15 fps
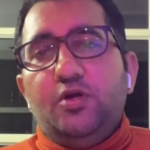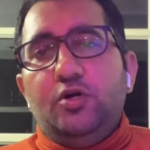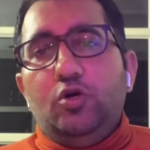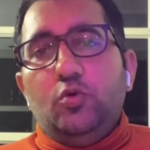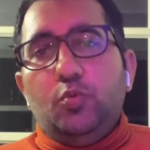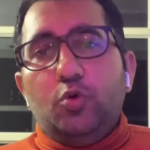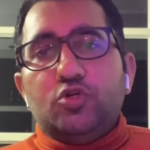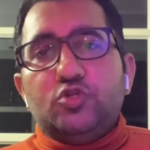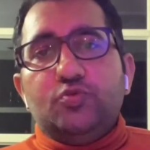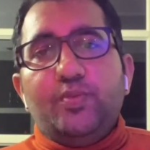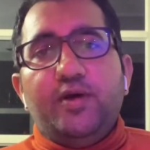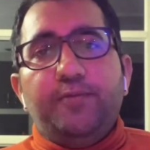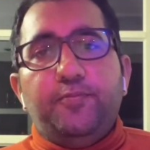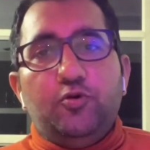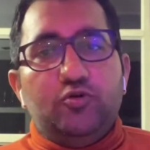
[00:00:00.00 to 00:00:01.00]
towards
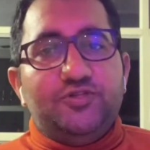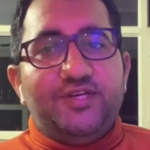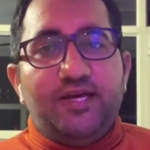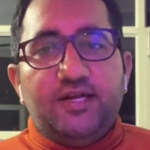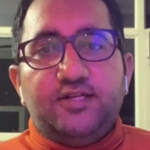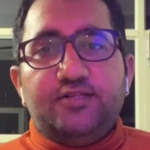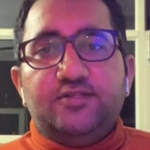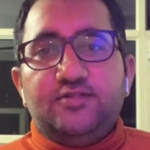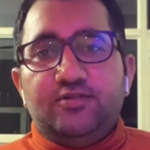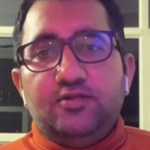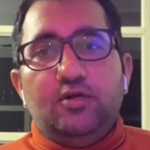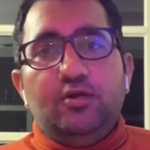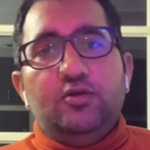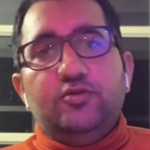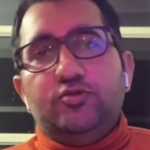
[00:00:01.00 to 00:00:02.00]
my projects
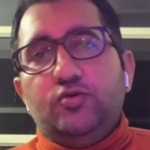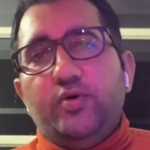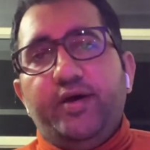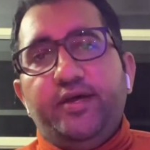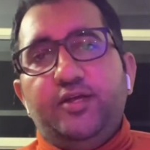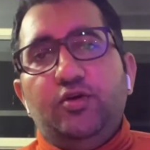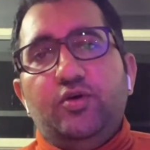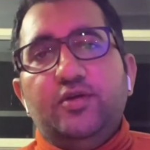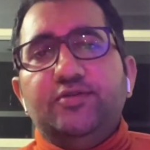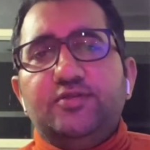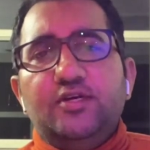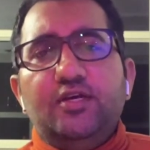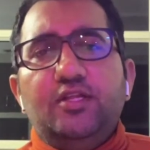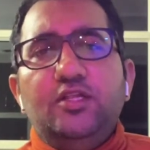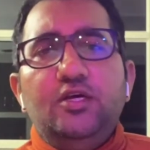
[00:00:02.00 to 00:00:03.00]
so i you can
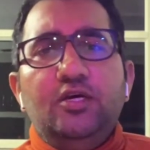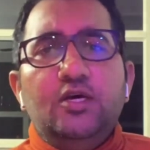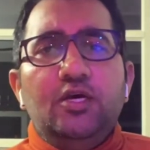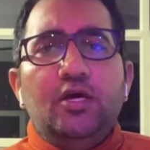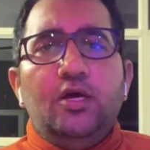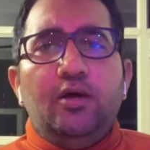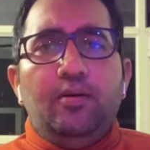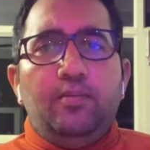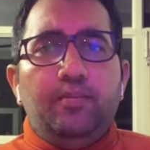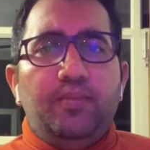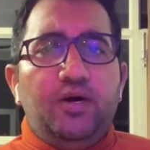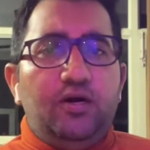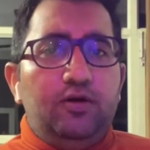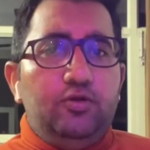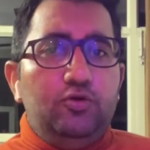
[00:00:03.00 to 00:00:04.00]
say the
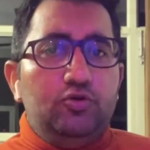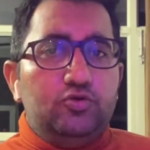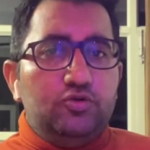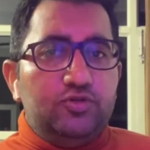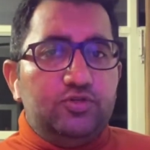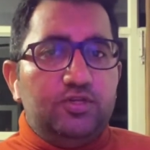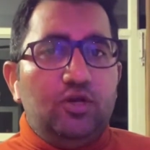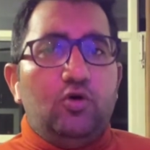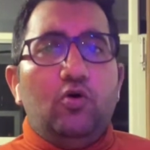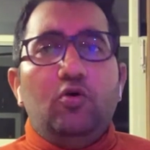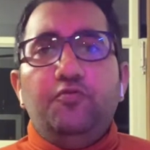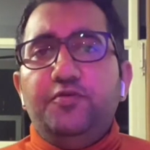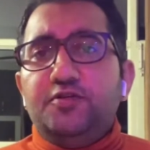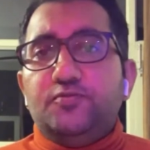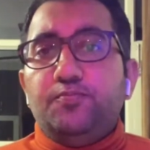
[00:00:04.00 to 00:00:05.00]
but you should say
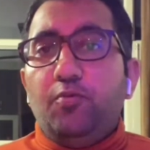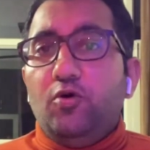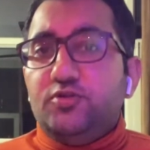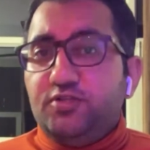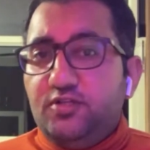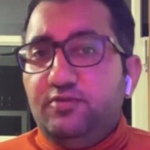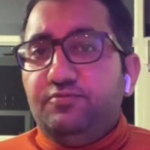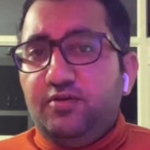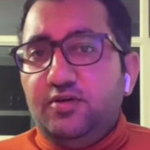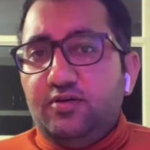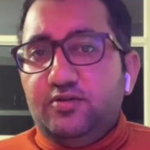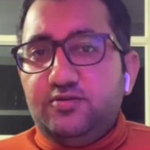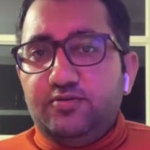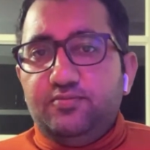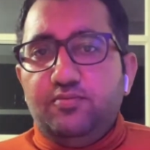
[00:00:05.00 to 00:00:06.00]
always positive
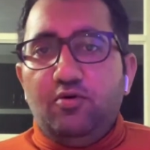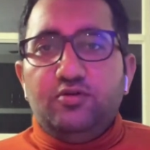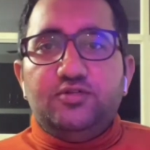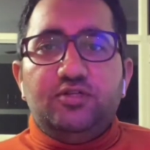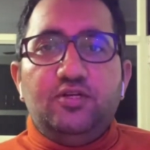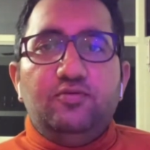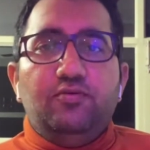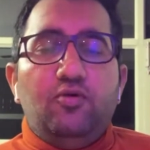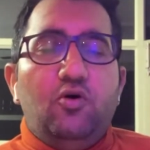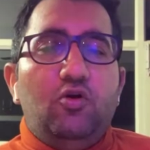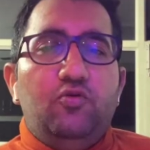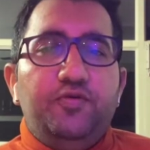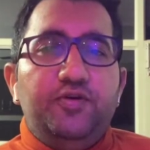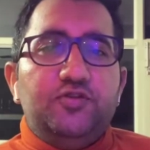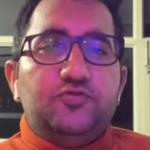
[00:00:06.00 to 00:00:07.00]
things positive
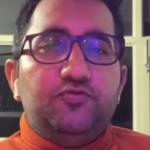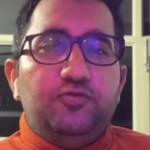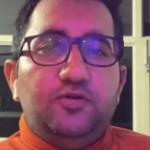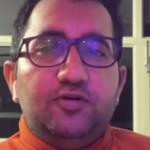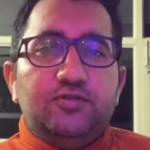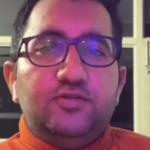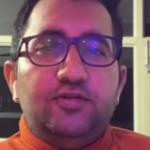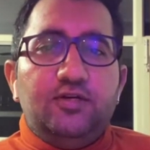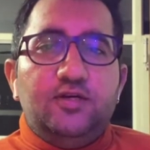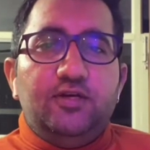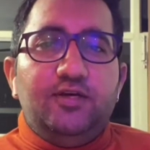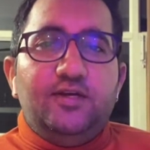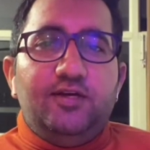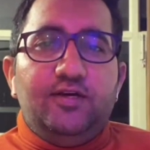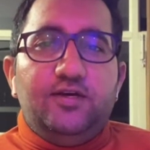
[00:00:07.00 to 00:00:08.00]
always works
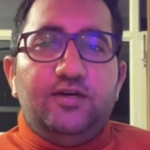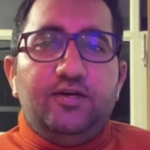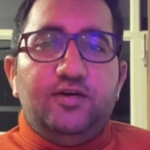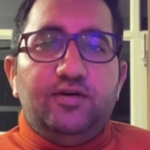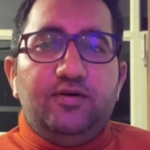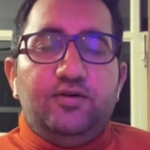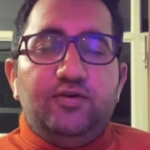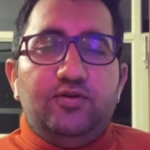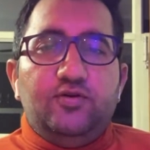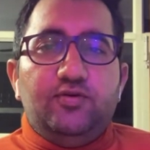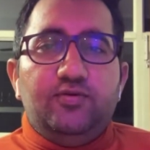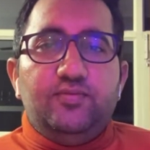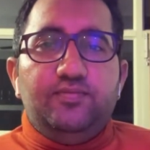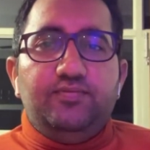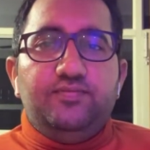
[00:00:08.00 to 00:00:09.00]
uh, you
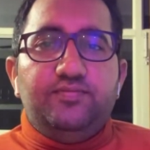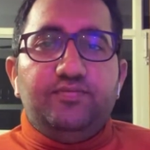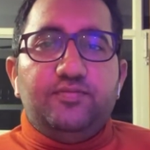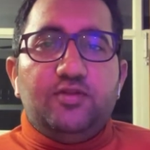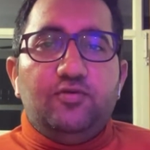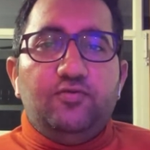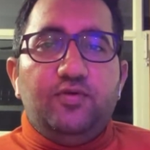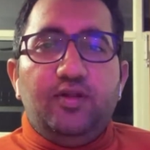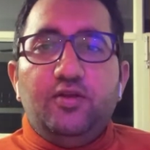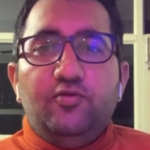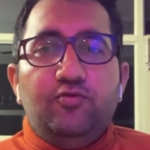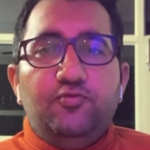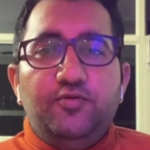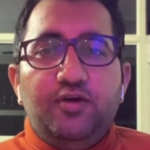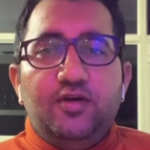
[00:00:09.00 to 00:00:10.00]
know, a very
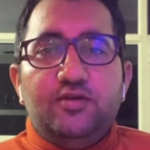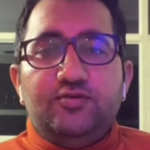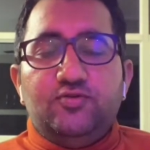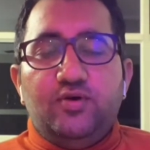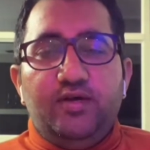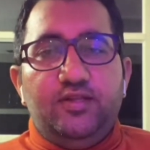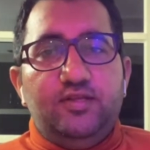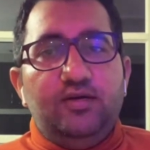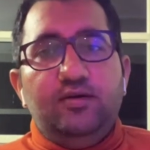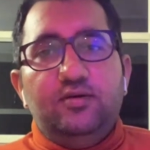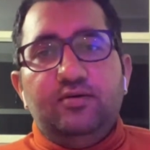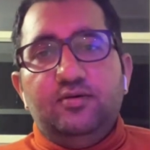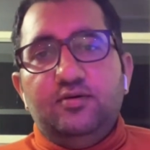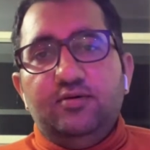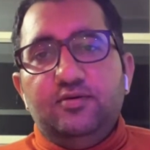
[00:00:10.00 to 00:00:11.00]
good way. So I
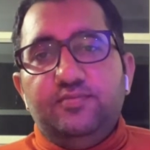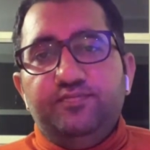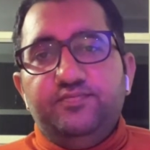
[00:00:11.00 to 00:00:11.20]
think uh,